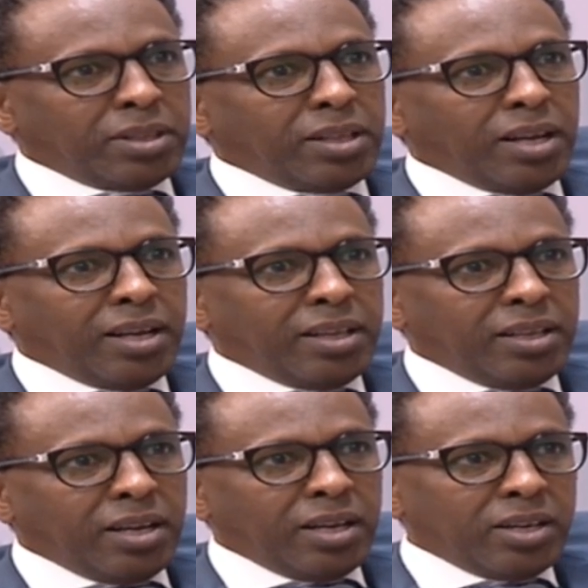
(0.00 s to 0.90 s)
I,
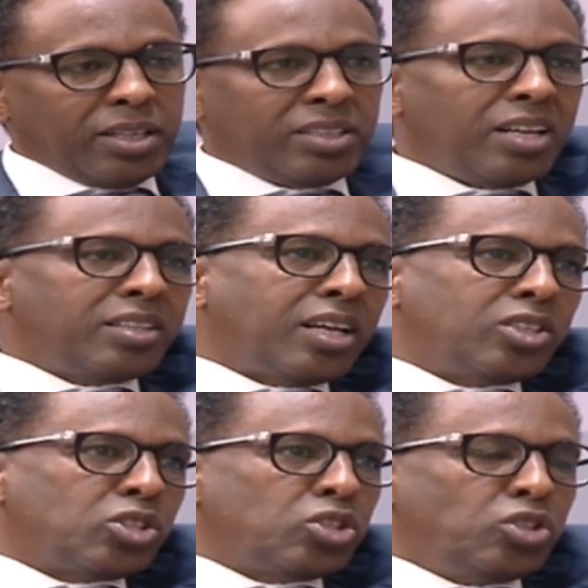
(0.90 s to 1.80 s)
I retain
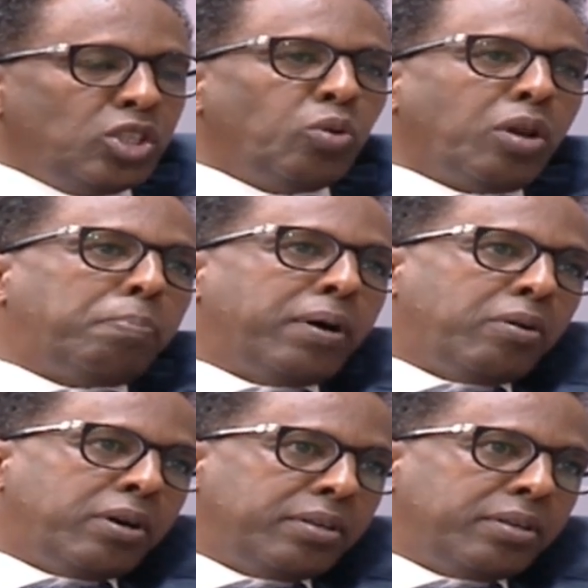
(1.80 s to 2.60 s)
that residual power.